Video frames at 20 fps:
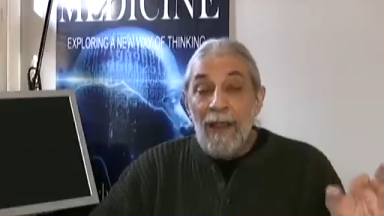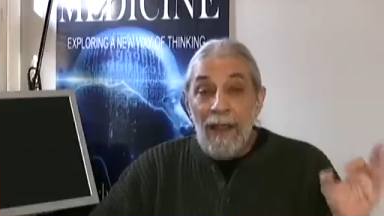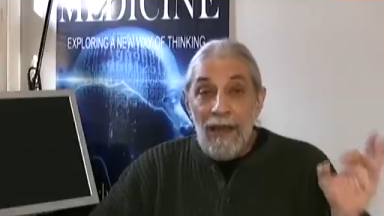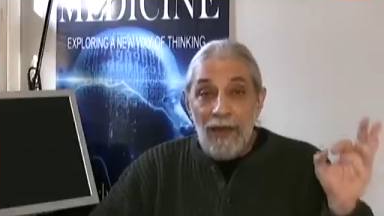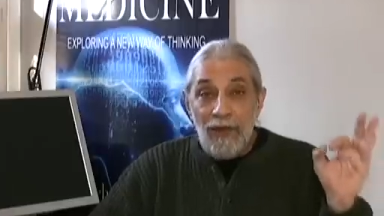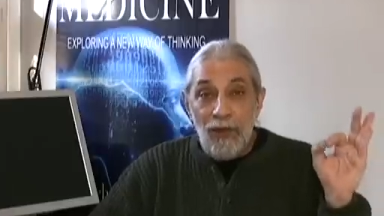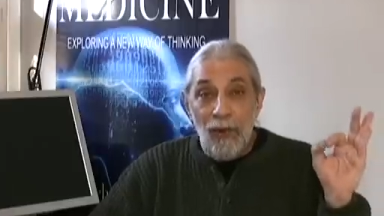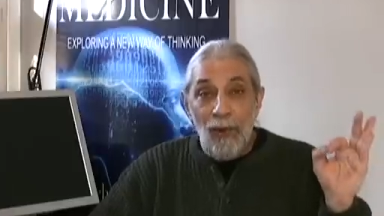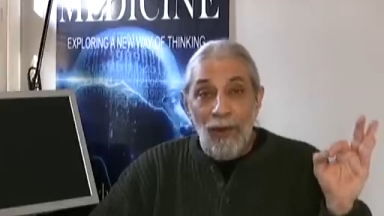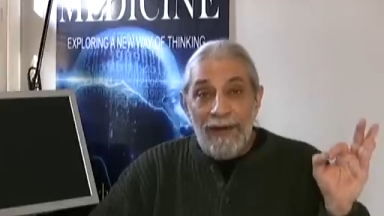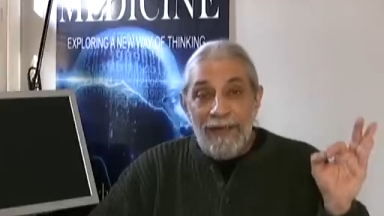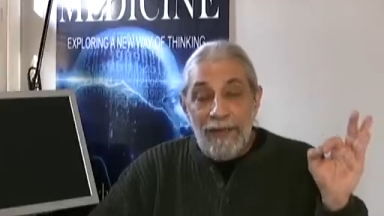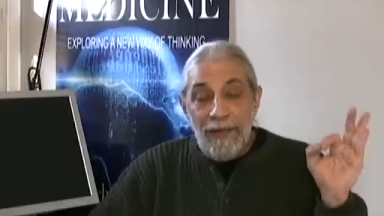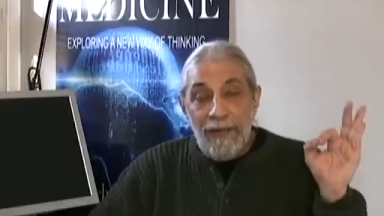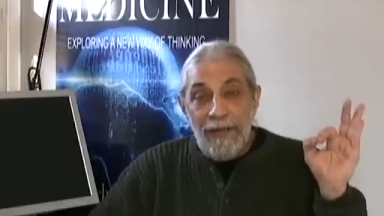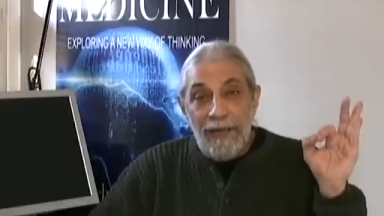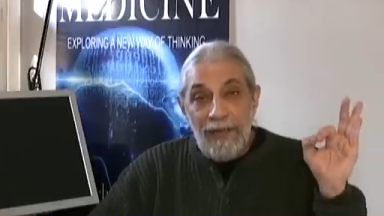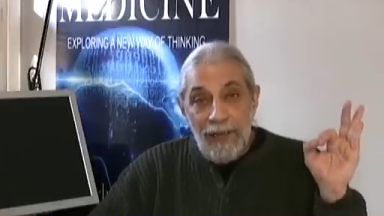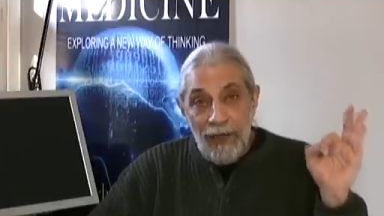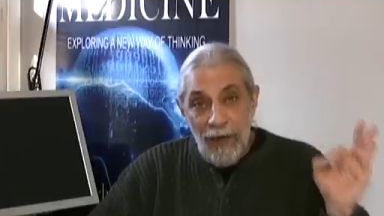is going
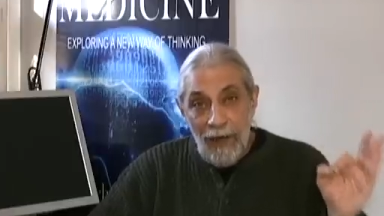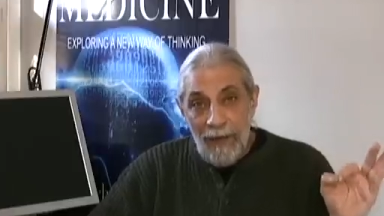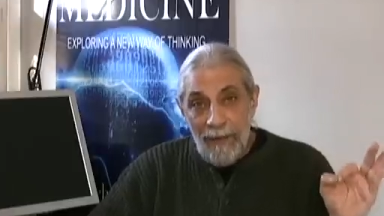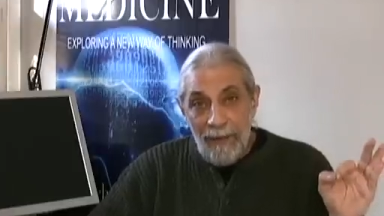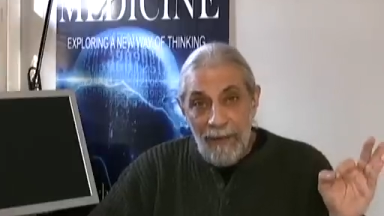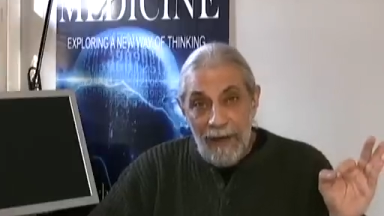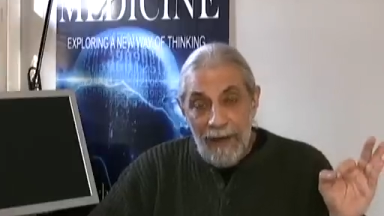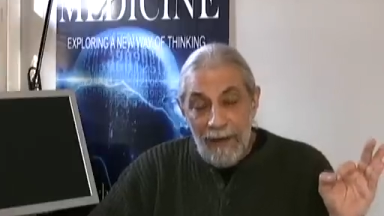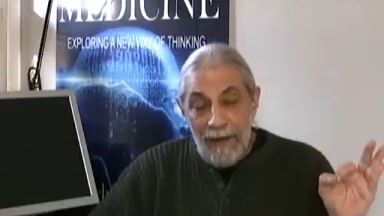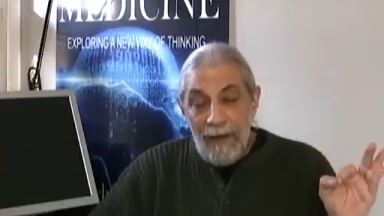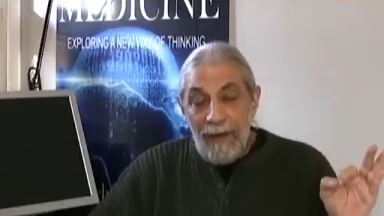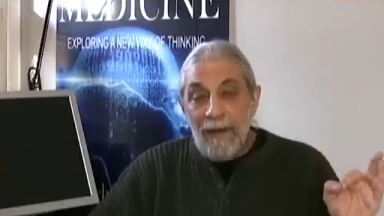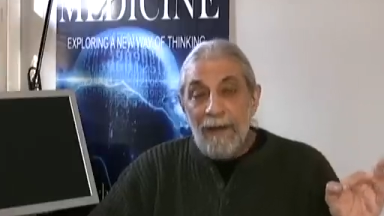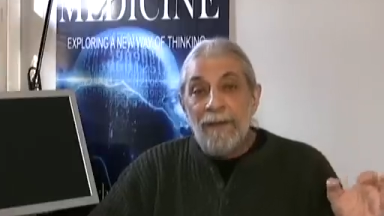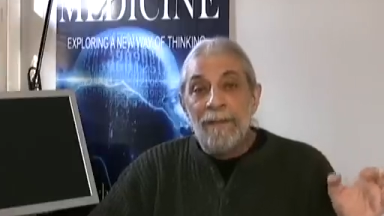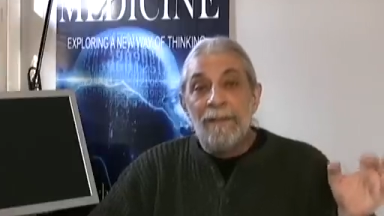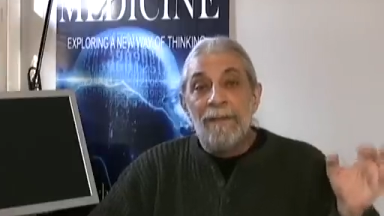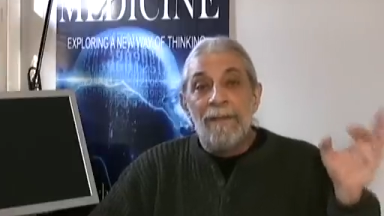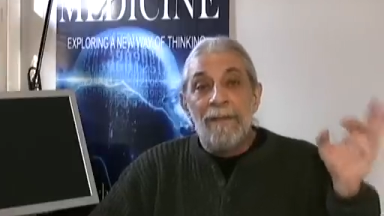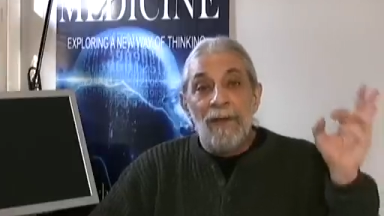to determine
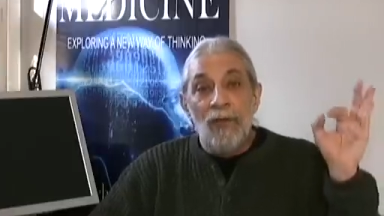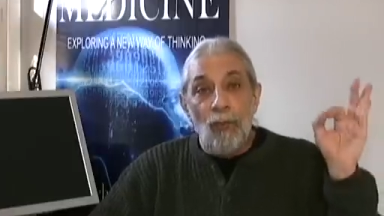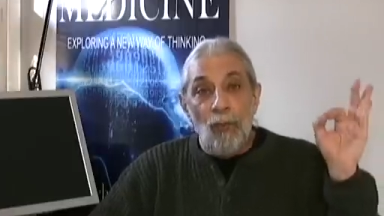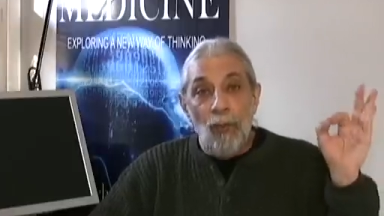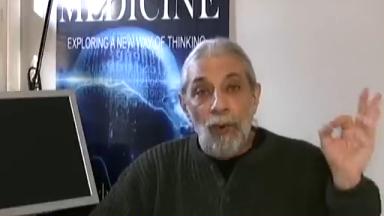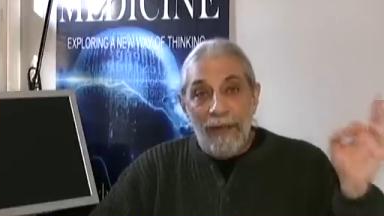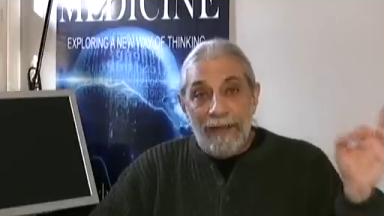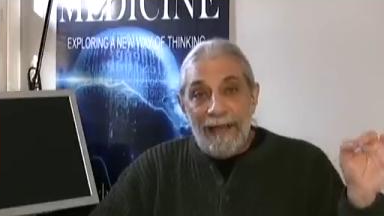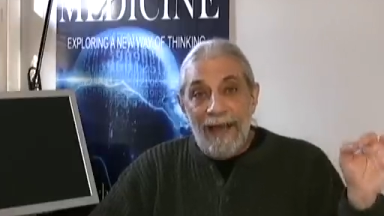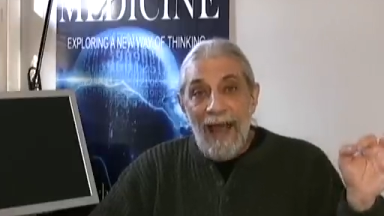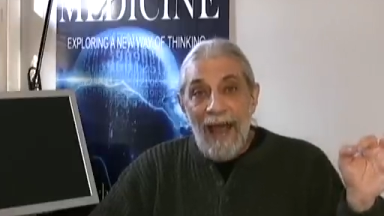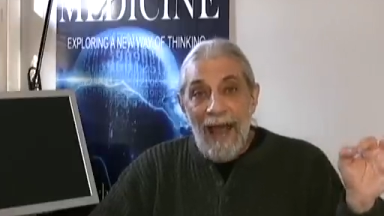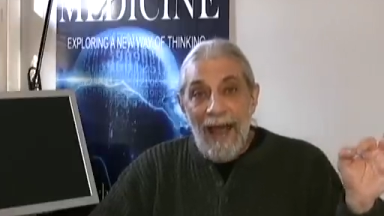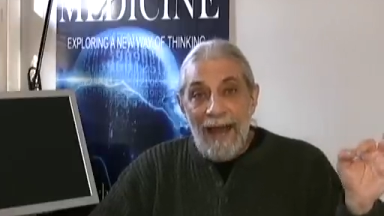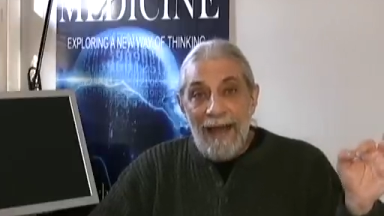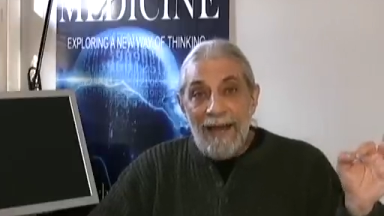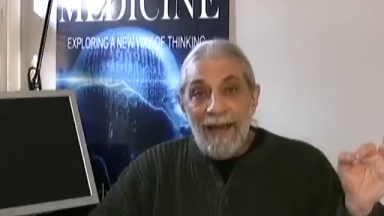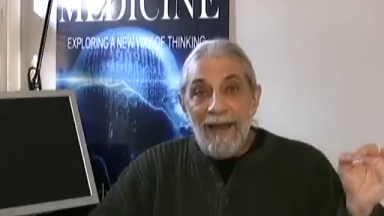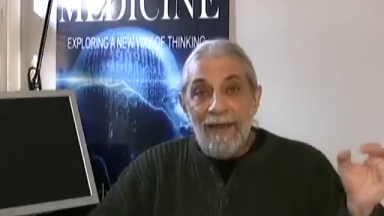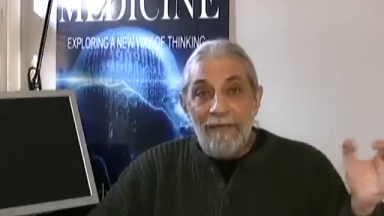what
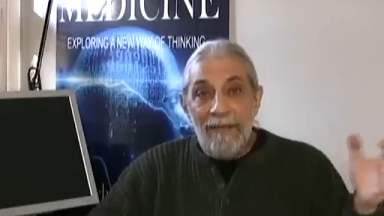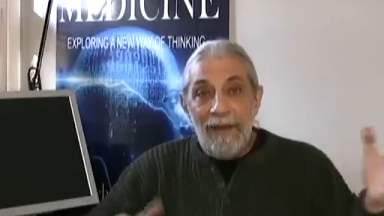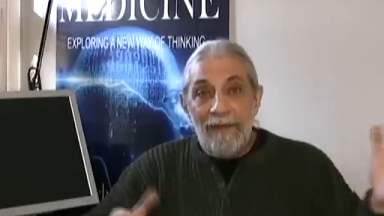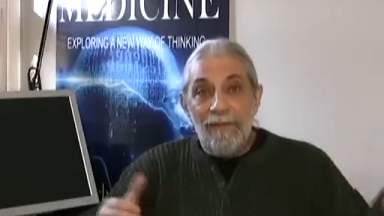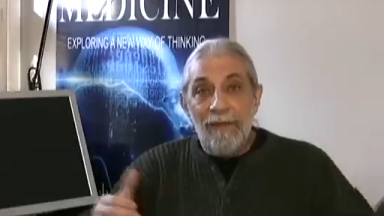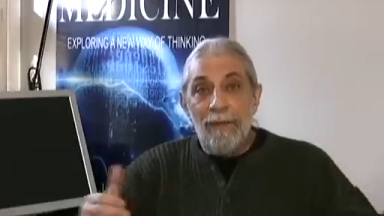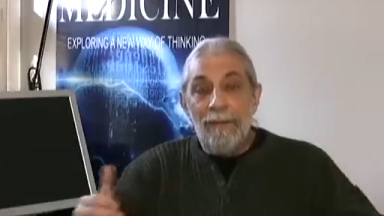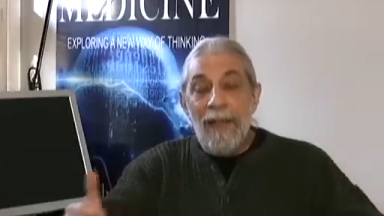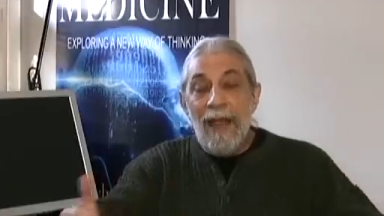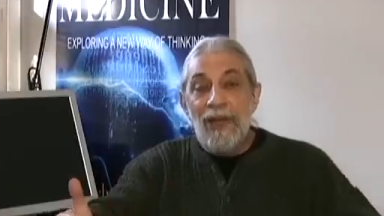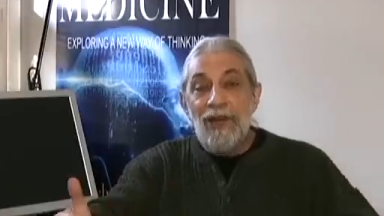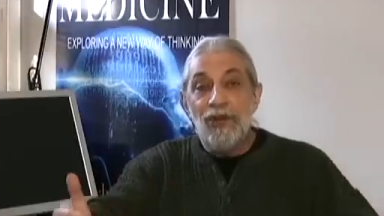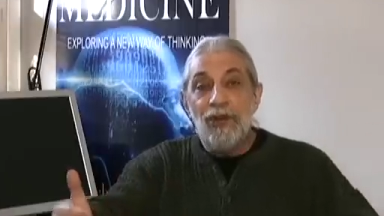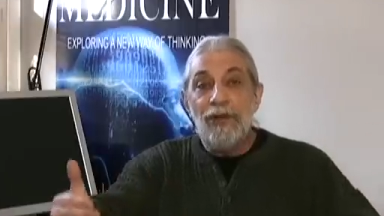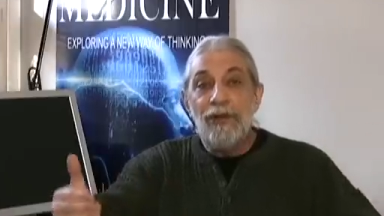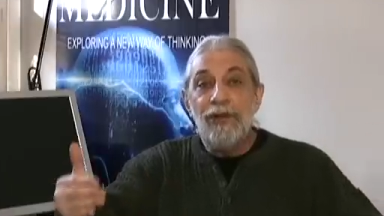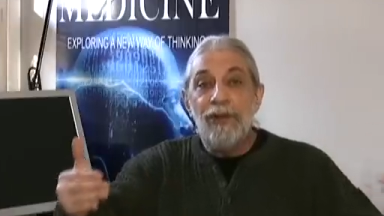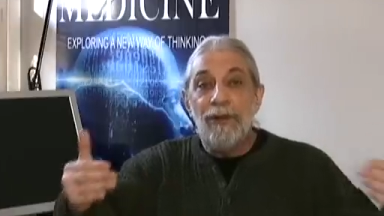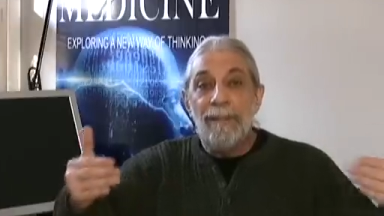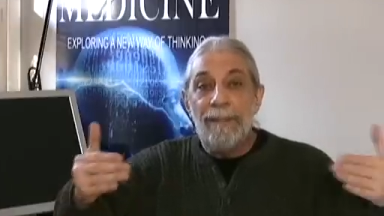kind of
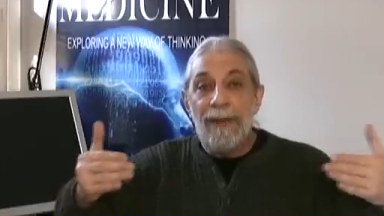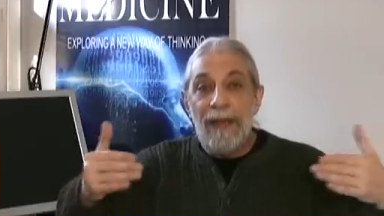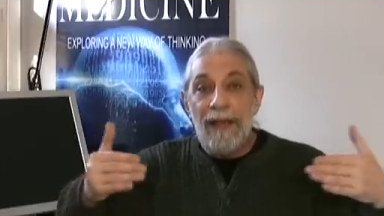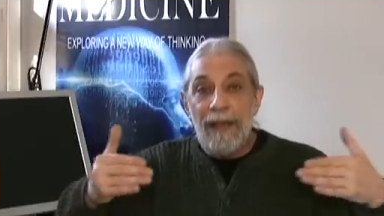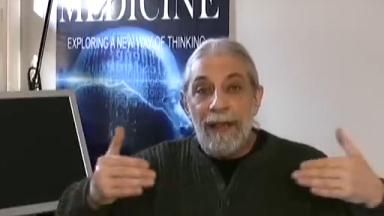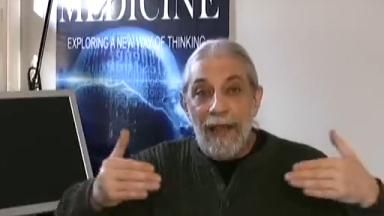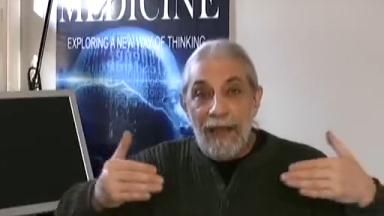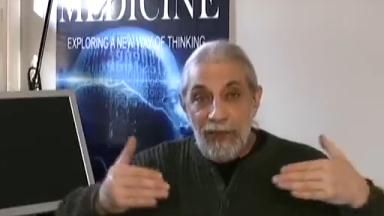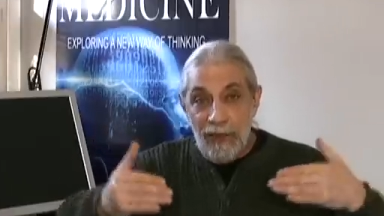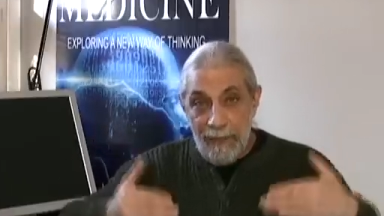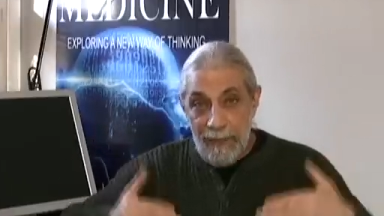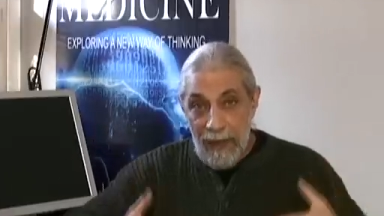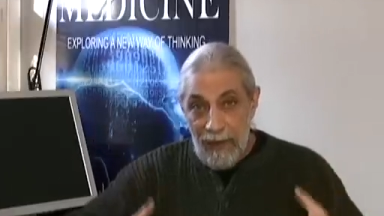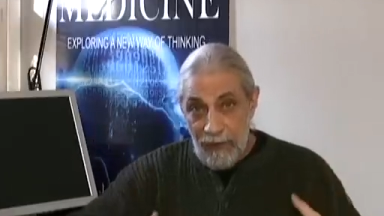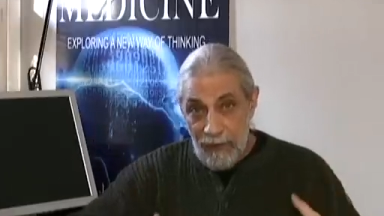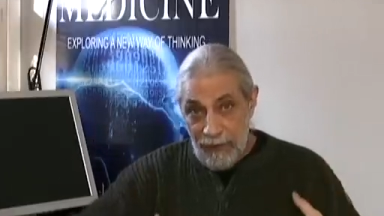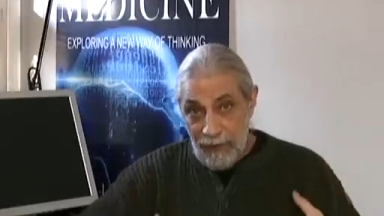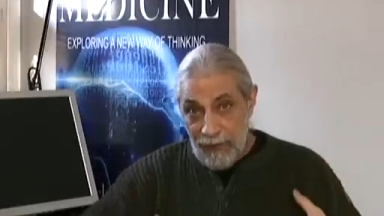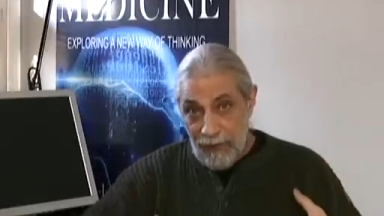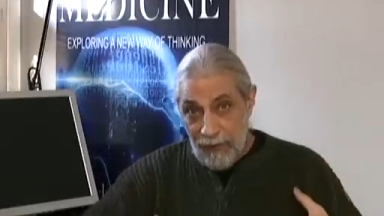information you're being
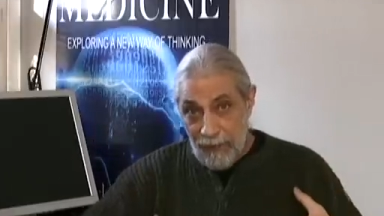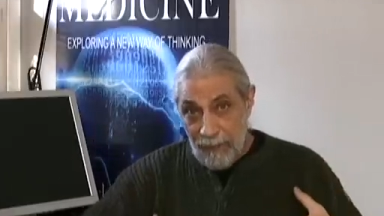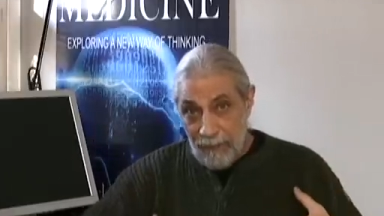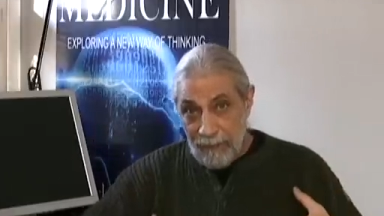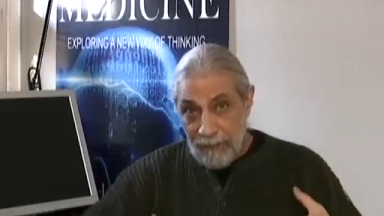exposed to.